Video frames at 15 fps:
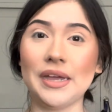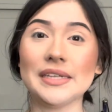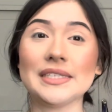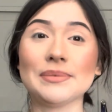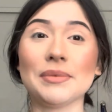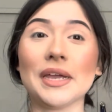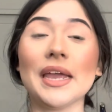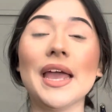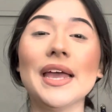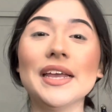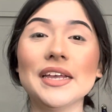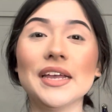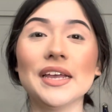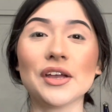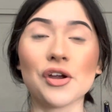It's my
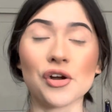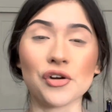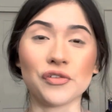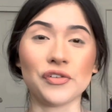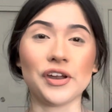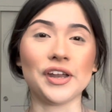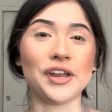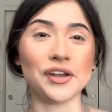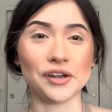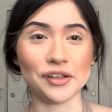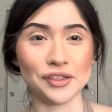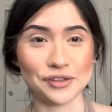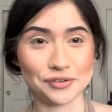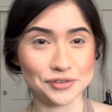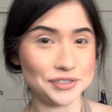girlfriend and her
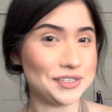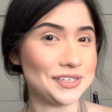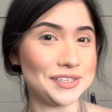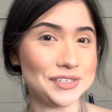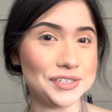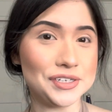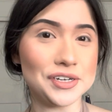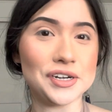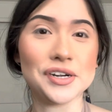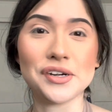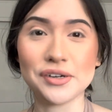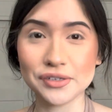little sister.